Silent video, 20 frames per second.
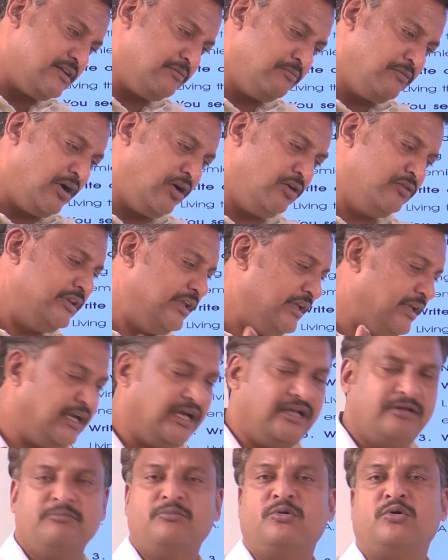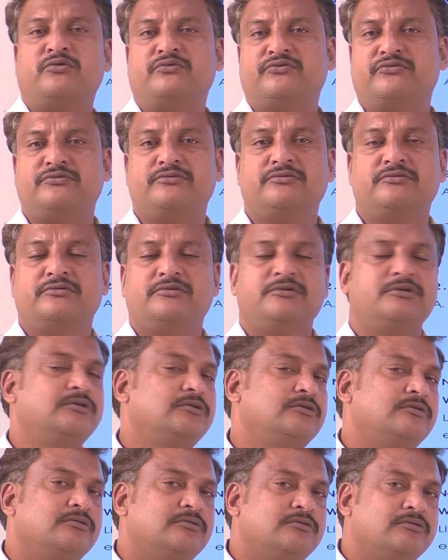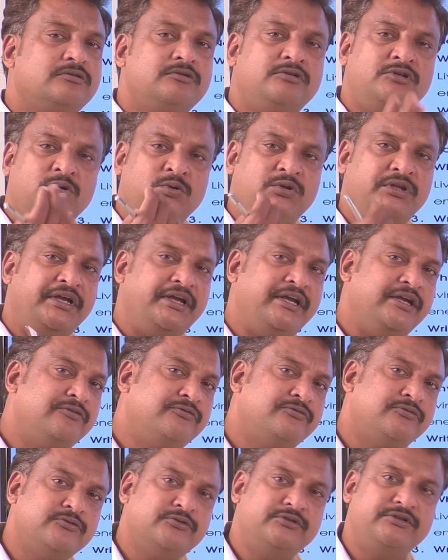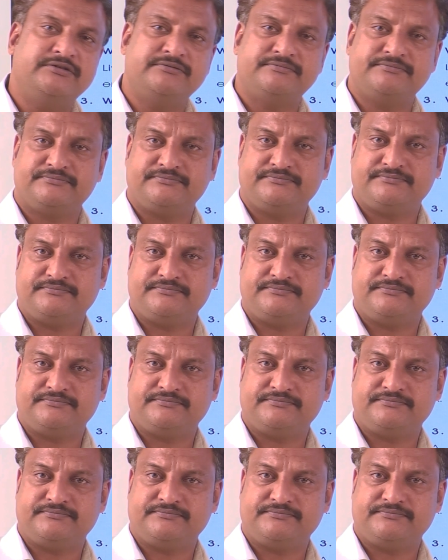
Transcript: somehow they can move, do they eat food?